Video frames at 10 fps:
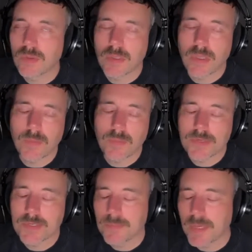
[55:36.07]
like
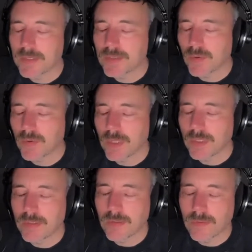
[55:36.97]
make sure
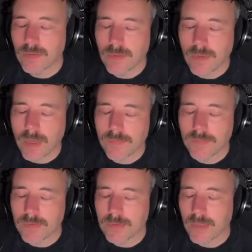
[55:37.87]
that you have
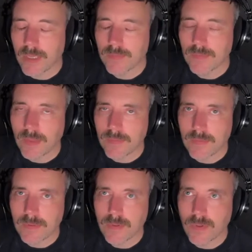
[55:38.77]
such as
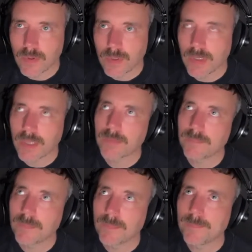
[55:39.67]
a good, like
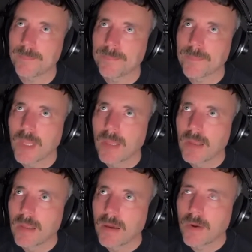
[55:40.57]

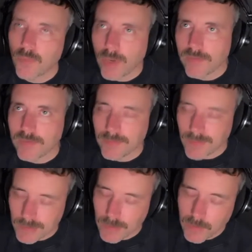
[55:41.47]
a relevant
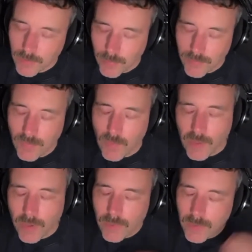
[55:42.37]
and good
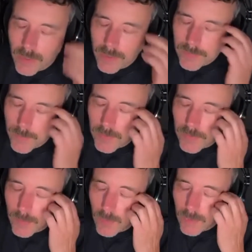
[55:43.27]
portfolio as
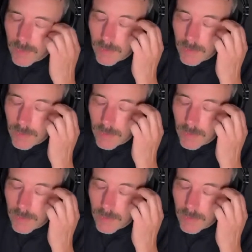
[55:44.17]
possible.